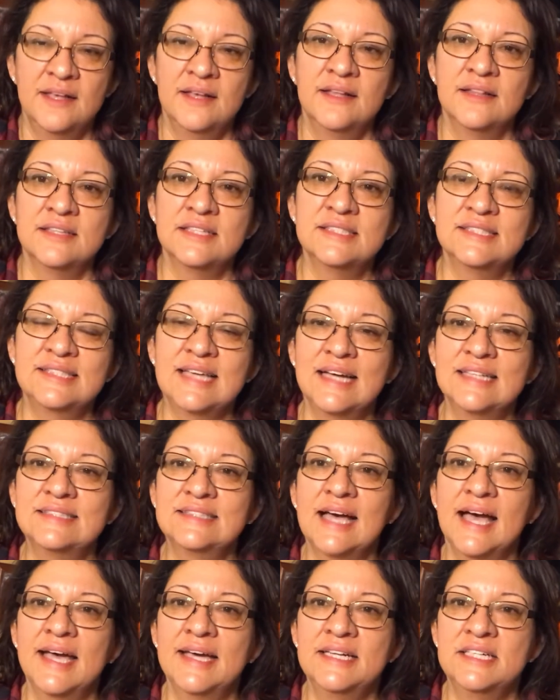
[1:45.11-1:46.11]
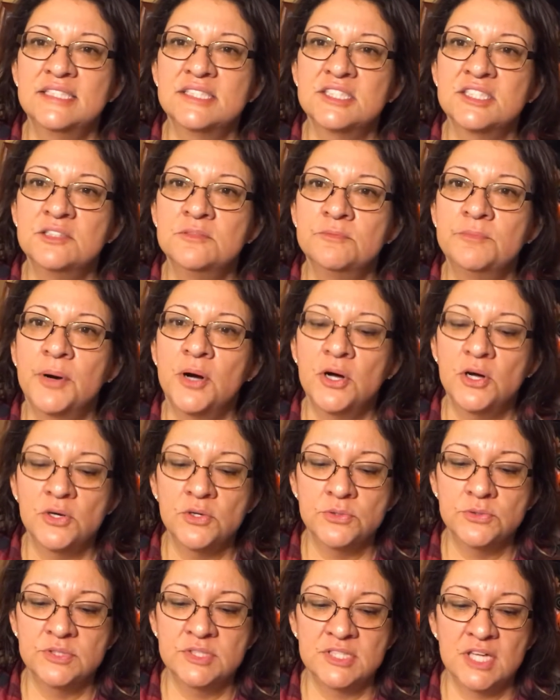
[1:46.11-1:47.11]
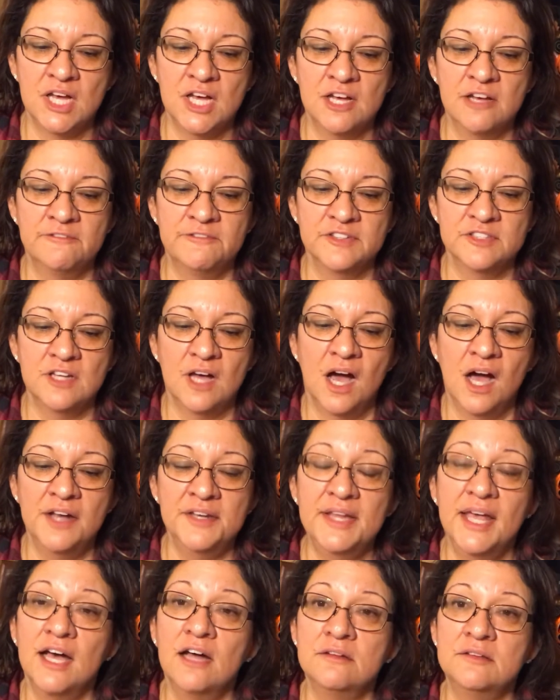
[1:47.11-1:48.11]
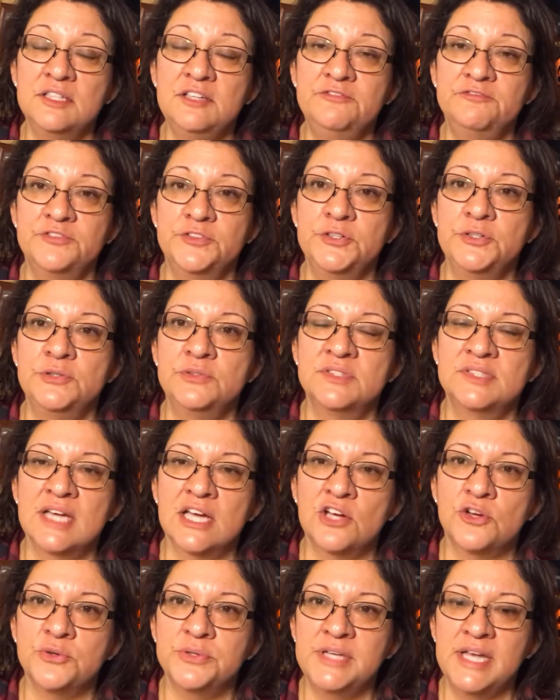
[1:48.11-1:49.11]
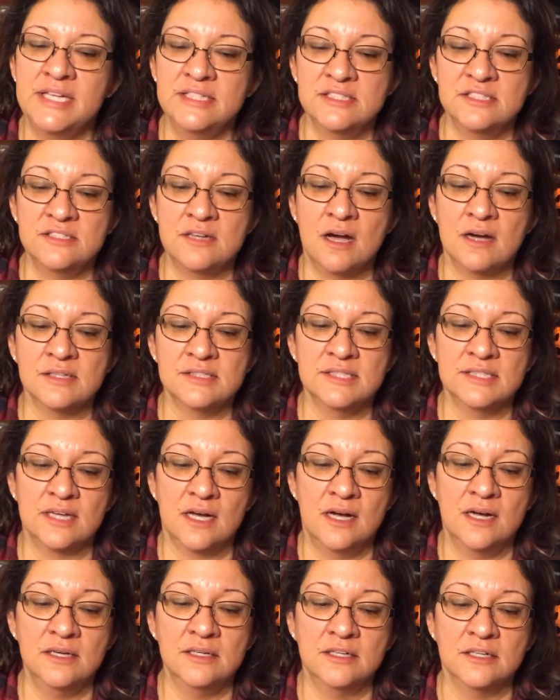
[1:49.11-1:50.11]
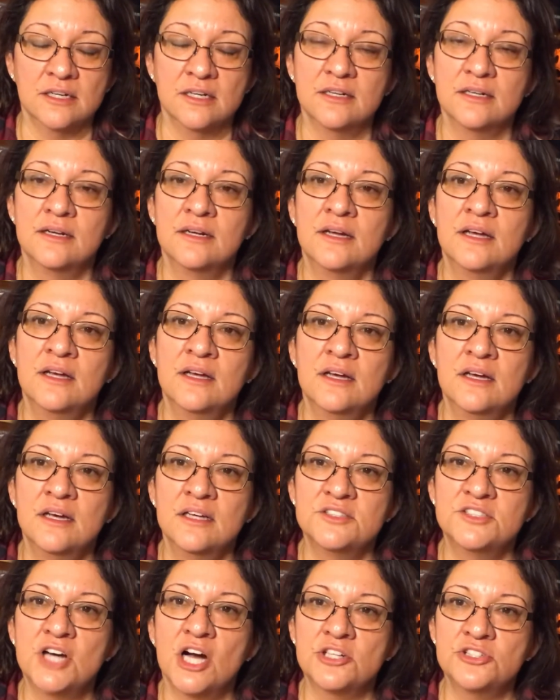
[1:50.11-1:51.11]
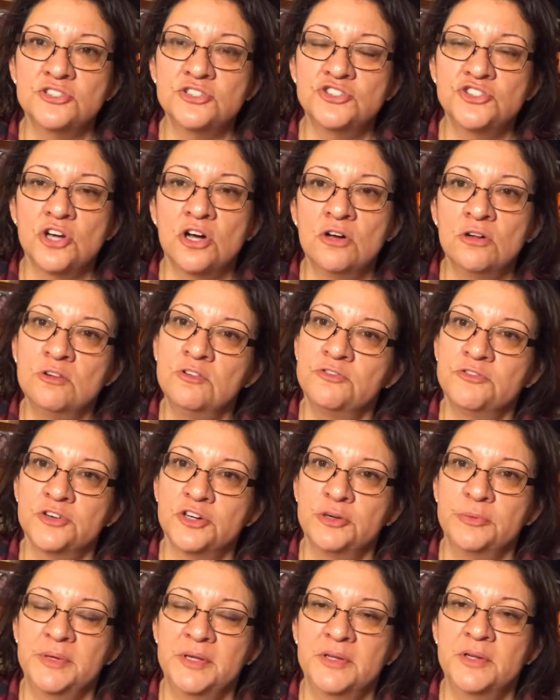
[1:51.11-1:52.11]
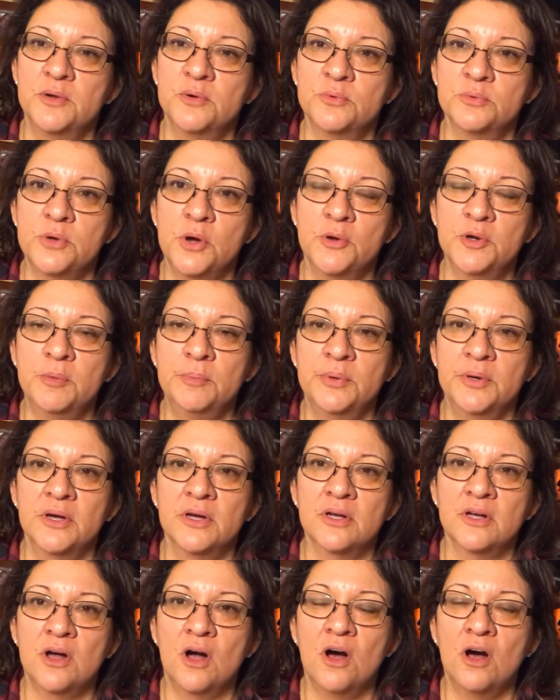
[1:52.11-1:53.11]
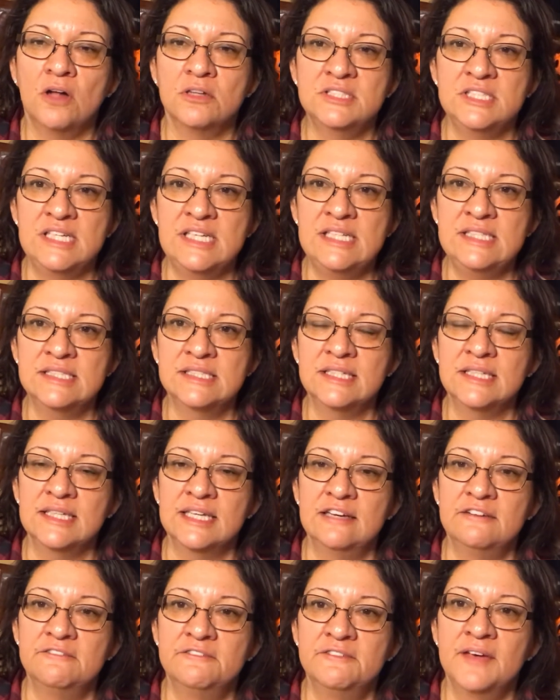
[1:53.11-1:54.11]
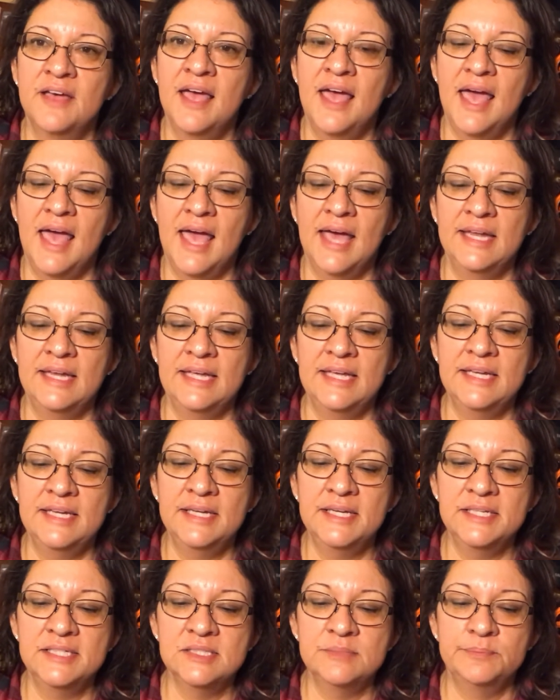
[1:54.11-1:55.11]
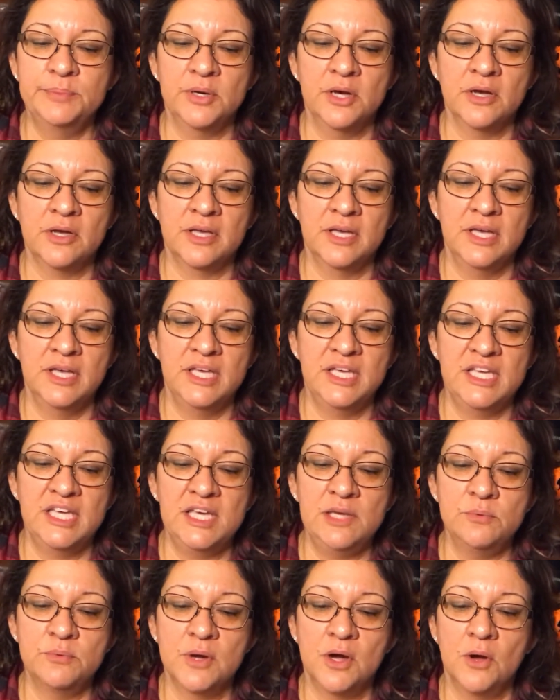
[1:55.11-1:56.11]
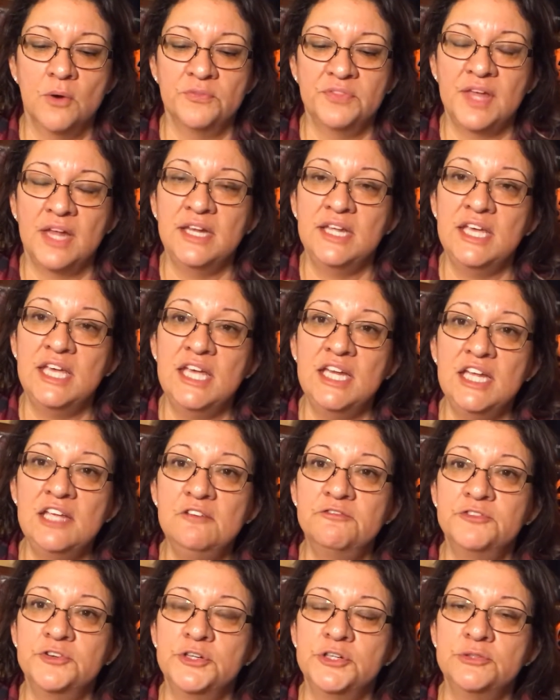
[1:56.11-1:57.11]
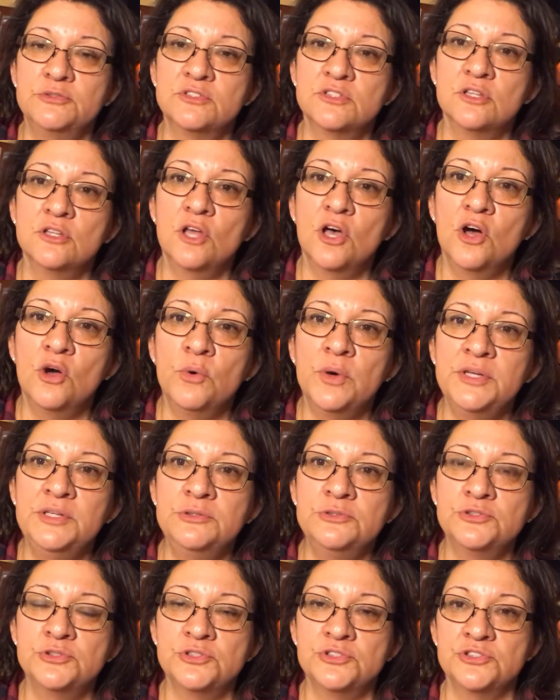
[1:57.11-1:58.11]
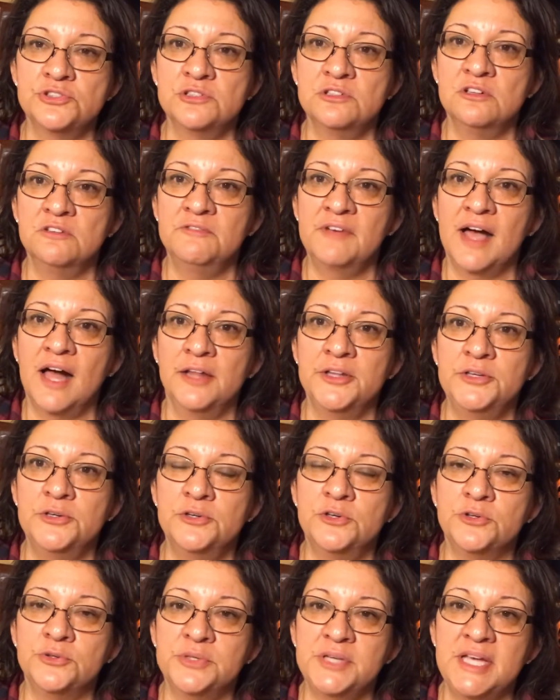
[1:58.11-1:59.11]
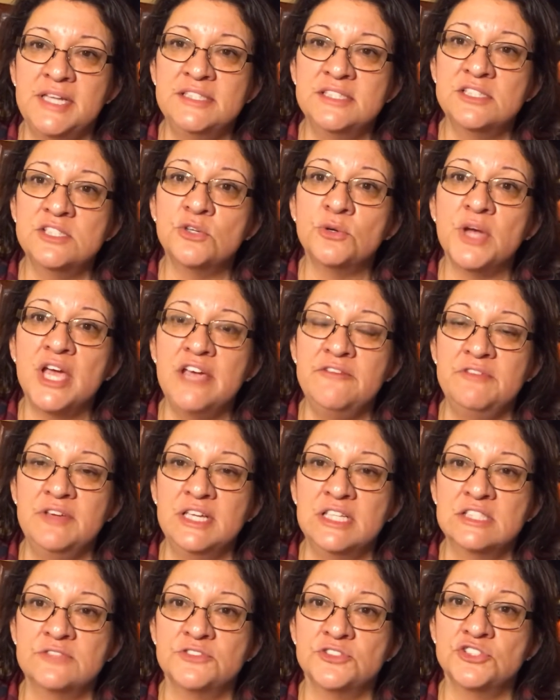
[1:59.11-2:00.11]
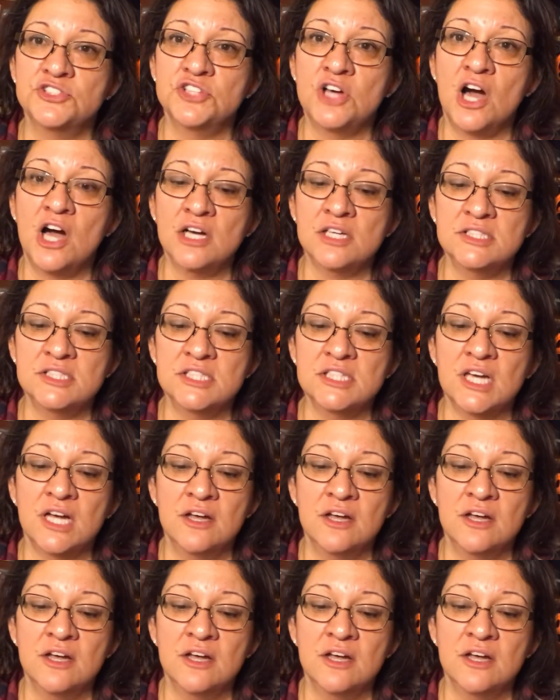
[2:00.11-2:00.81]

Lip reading: The SAD diet is composed of unhealthy foods that creates toxic hunger. Dr. Joel Fuhrman wrote a book called Eat to Live, and in his book, he wrote that eating foods low in nutritional value creates cravings for toxic